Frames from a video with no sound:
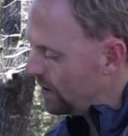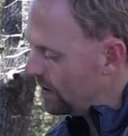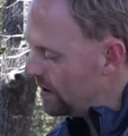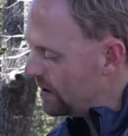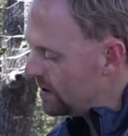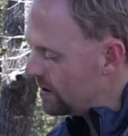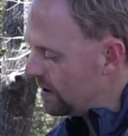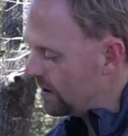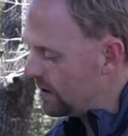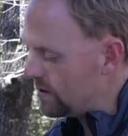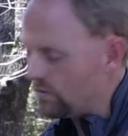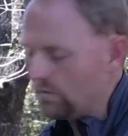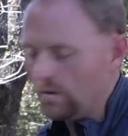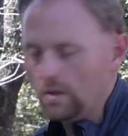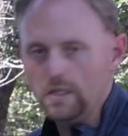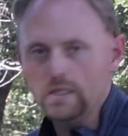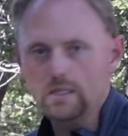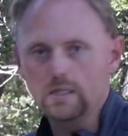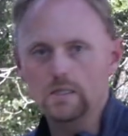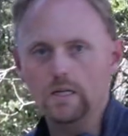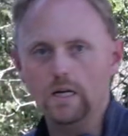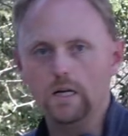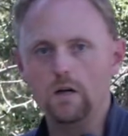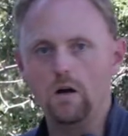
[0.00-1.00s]
These things really
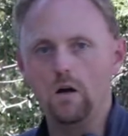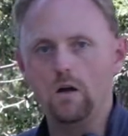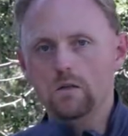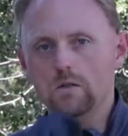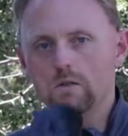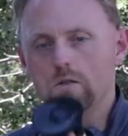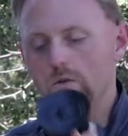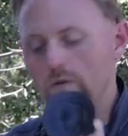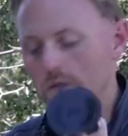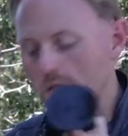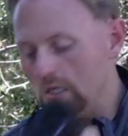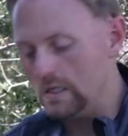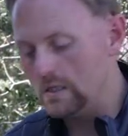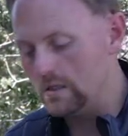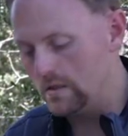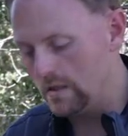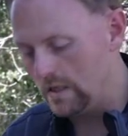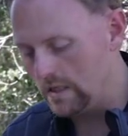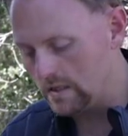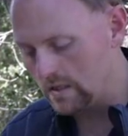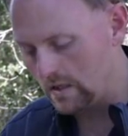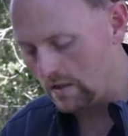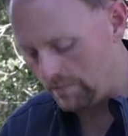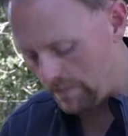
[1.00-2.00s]
stick on. So
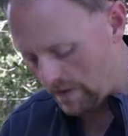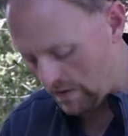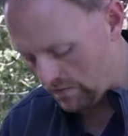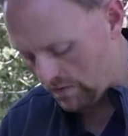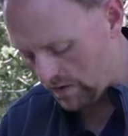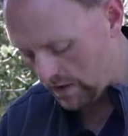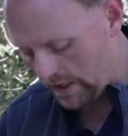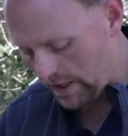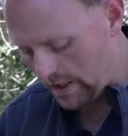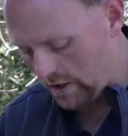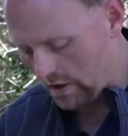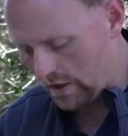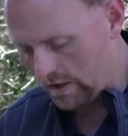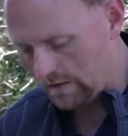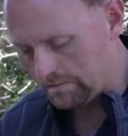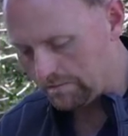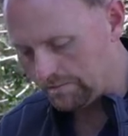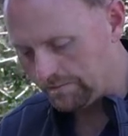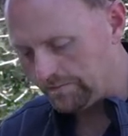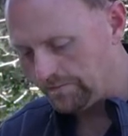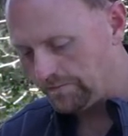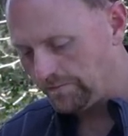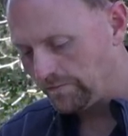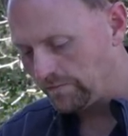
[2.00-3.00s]
these can be really good.
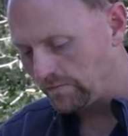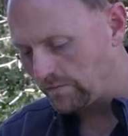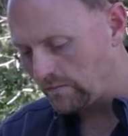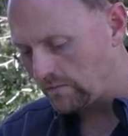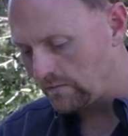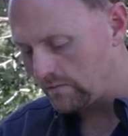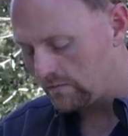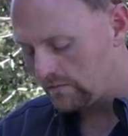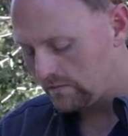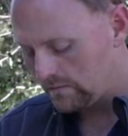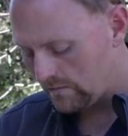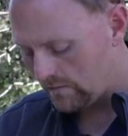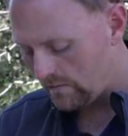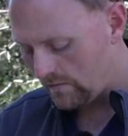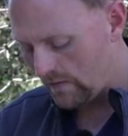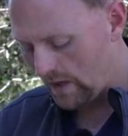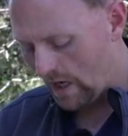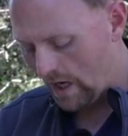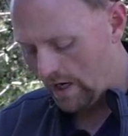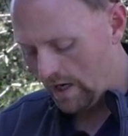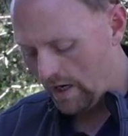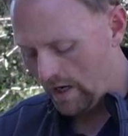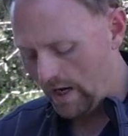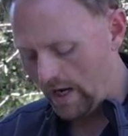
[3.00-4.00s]

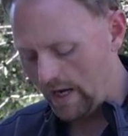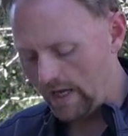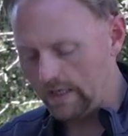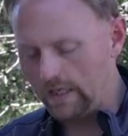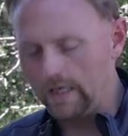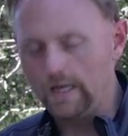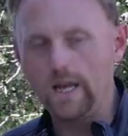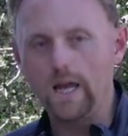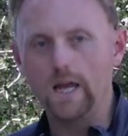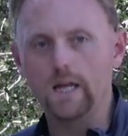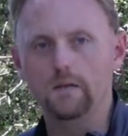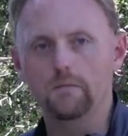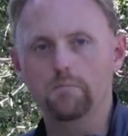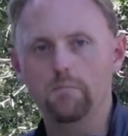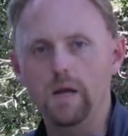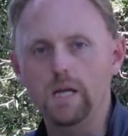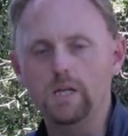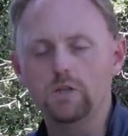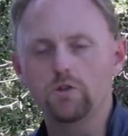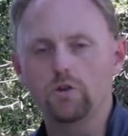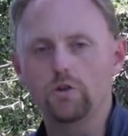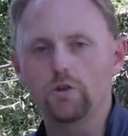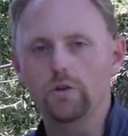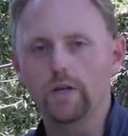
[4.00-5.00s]
And again,
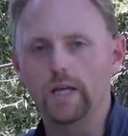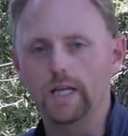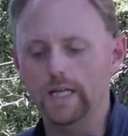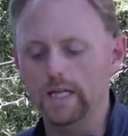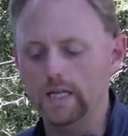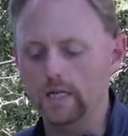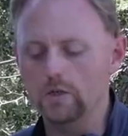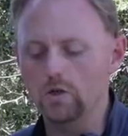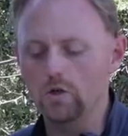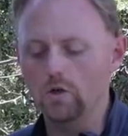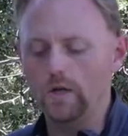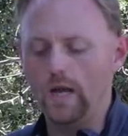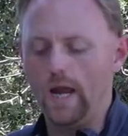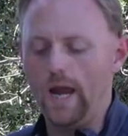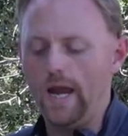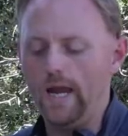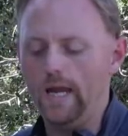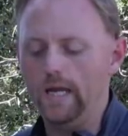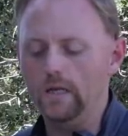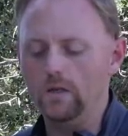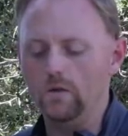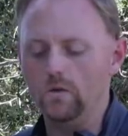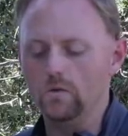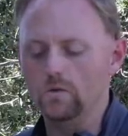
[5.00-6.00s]
make sure you're getting a good
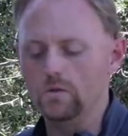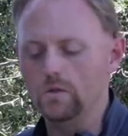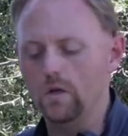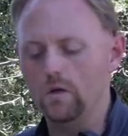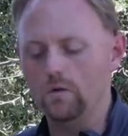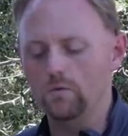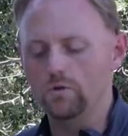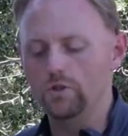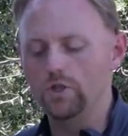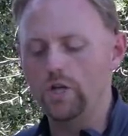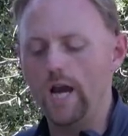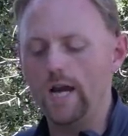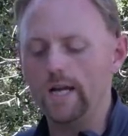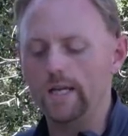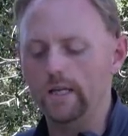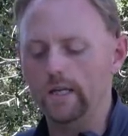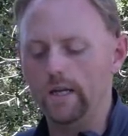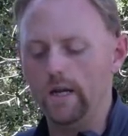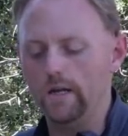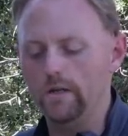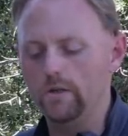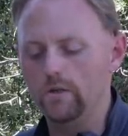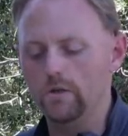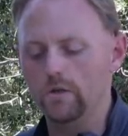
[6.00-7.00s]
angle, so check it
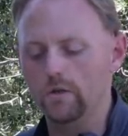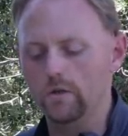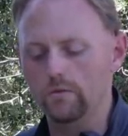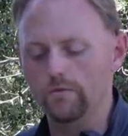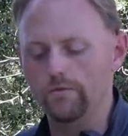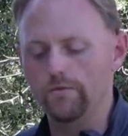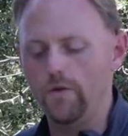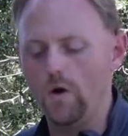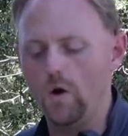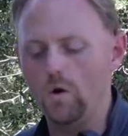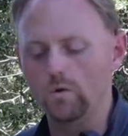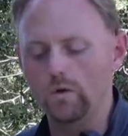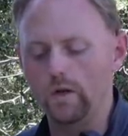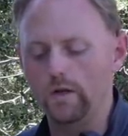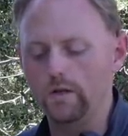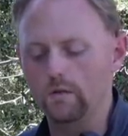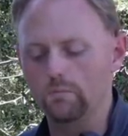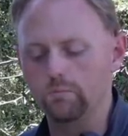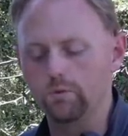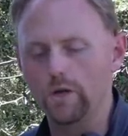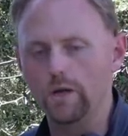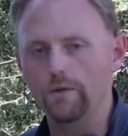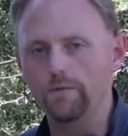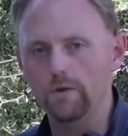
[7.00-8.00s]
in your phone in your
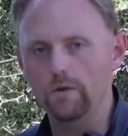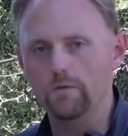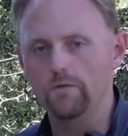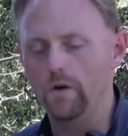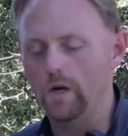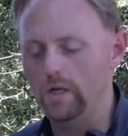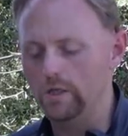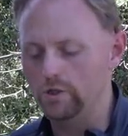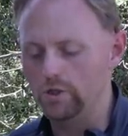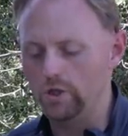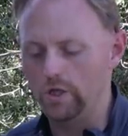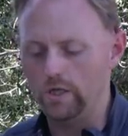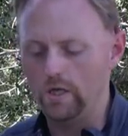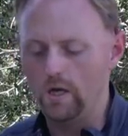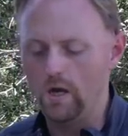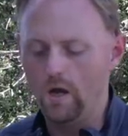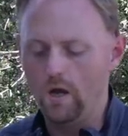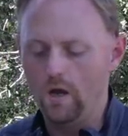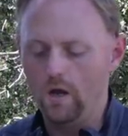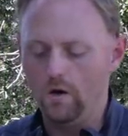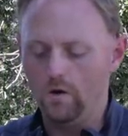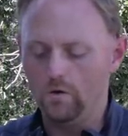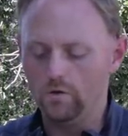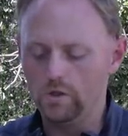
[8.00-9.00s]
preview function,
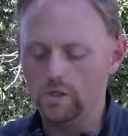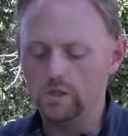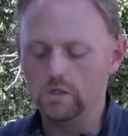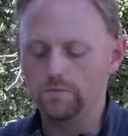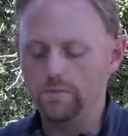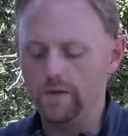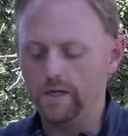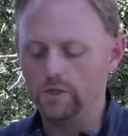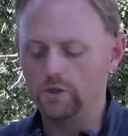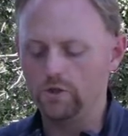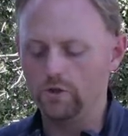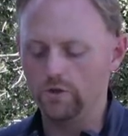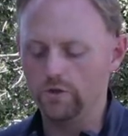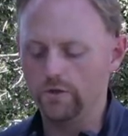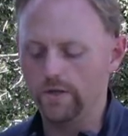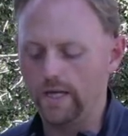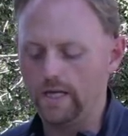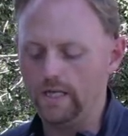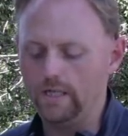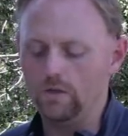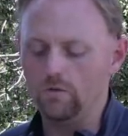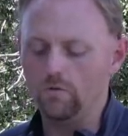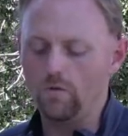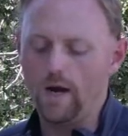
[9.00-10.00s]
or just make sure you're
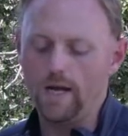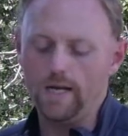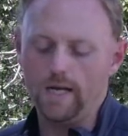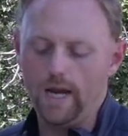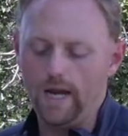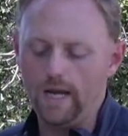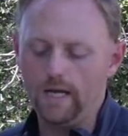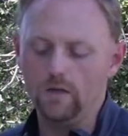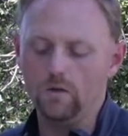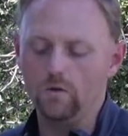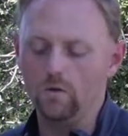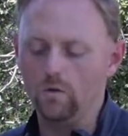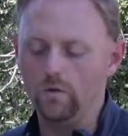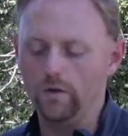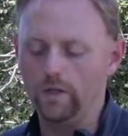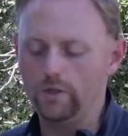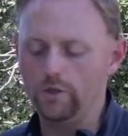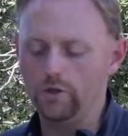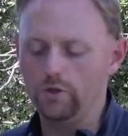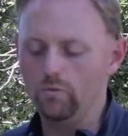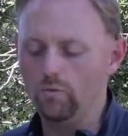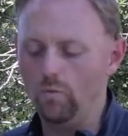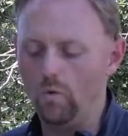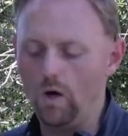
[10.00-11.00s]
getting the right angle
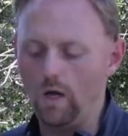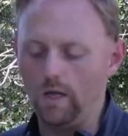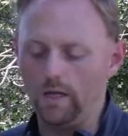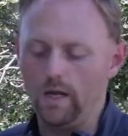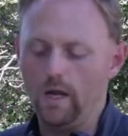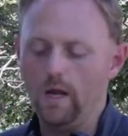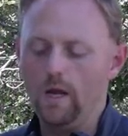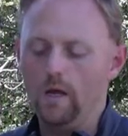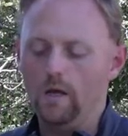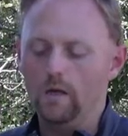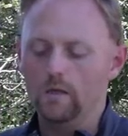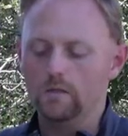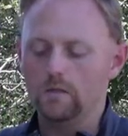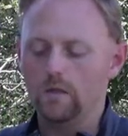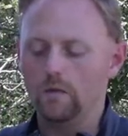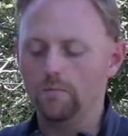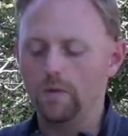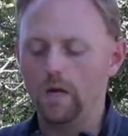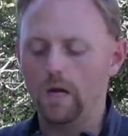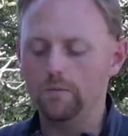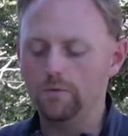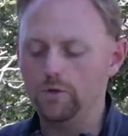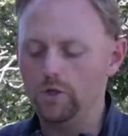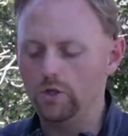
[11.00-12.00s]
that you want.
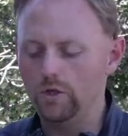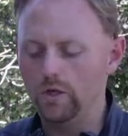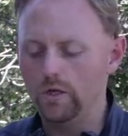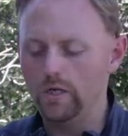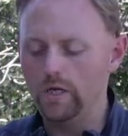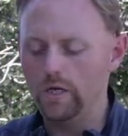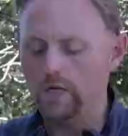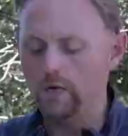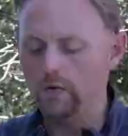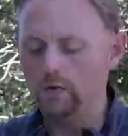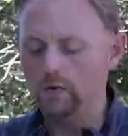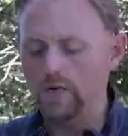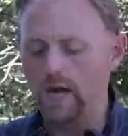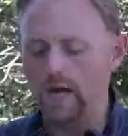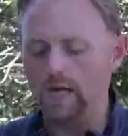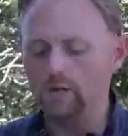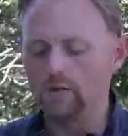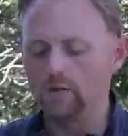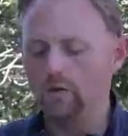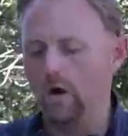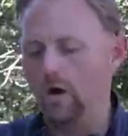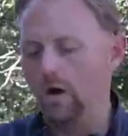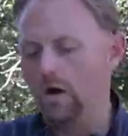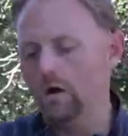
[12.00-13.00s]
Sometimes you need to use
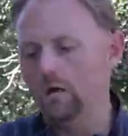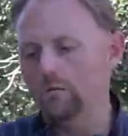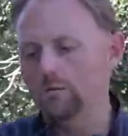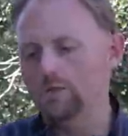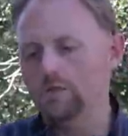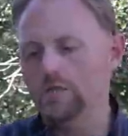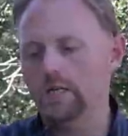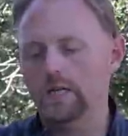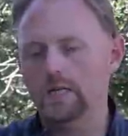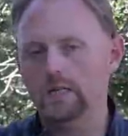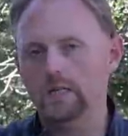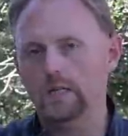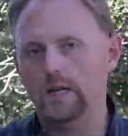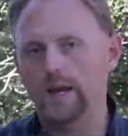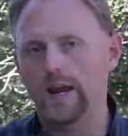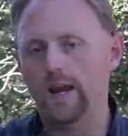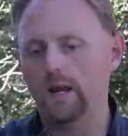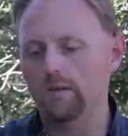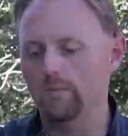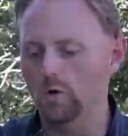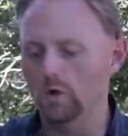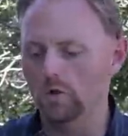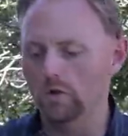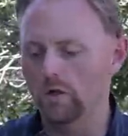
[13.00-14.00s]
extra arms to get the
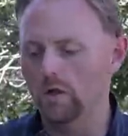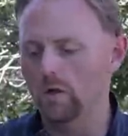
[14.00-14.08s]
camera a